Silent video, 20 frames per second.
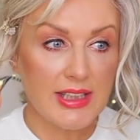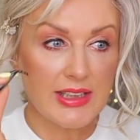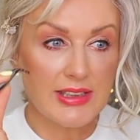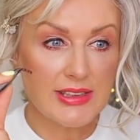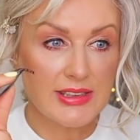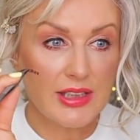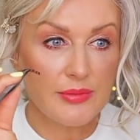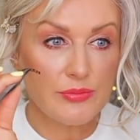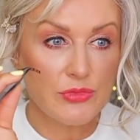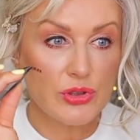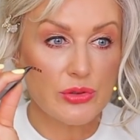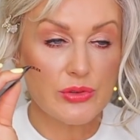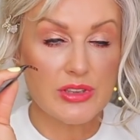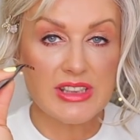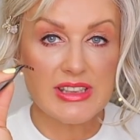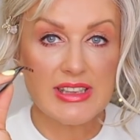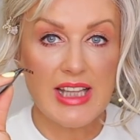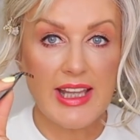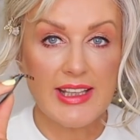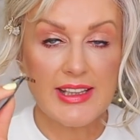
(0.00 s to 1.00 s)
they seem to
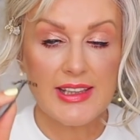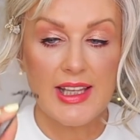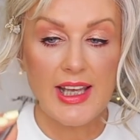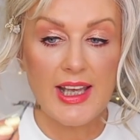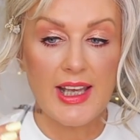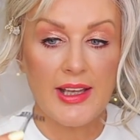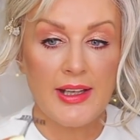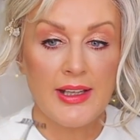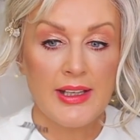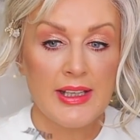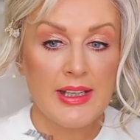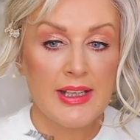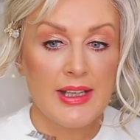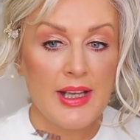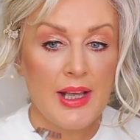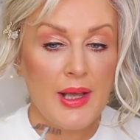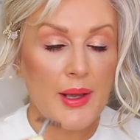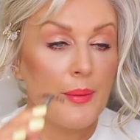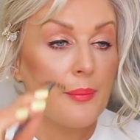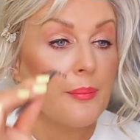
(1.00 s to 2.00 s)
stay there.
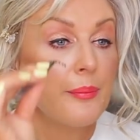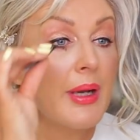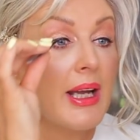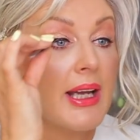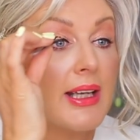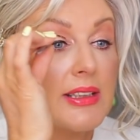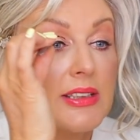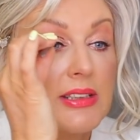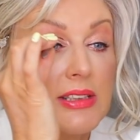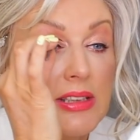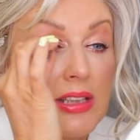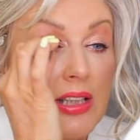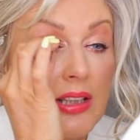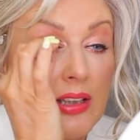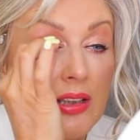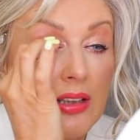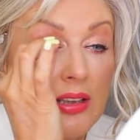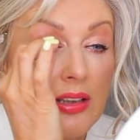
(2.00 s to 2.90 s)
But